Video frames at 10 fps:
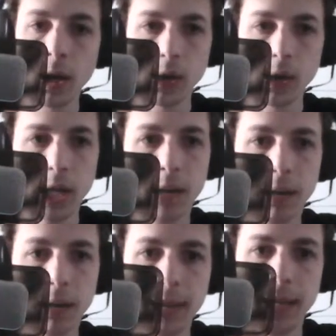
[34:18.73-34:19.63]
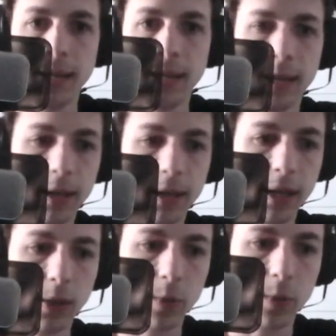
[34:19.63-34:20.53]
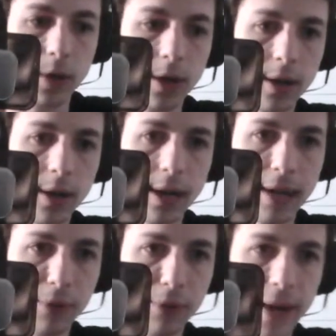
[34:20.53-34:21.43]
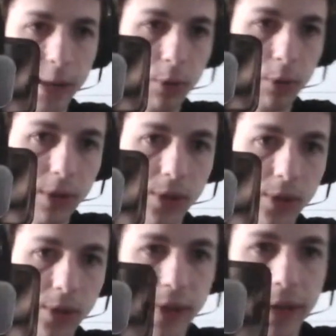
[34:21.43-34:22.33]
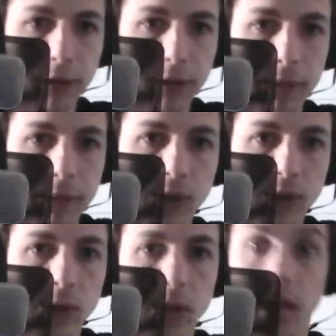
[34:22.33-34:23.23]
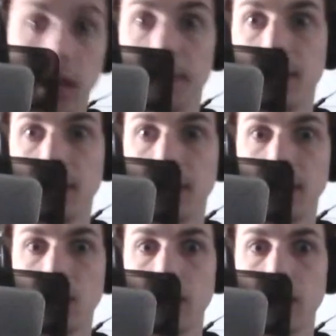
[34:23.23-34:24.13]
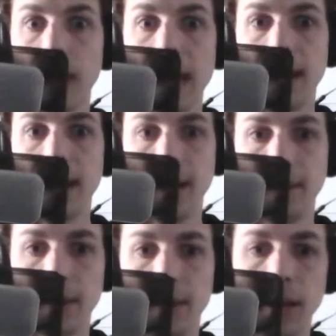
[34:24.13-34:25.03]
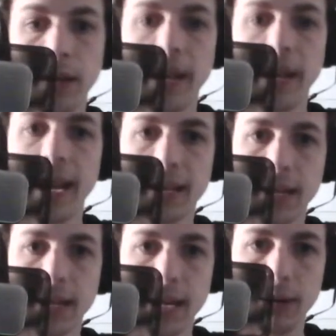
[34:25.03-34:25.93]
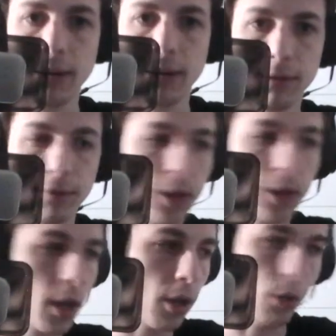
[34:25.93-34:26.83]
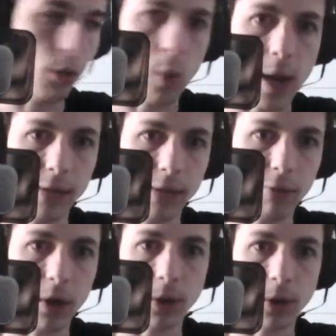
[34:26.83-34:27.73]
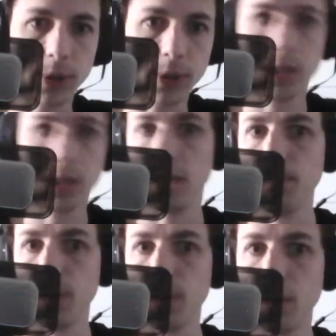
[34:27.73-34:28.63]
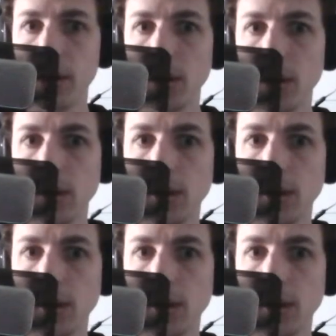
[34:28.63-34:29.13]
So now I'm going to be getting to work after I export this and send it off to mix. I'm going to get to work editing the heck out of the White Vault Imperial.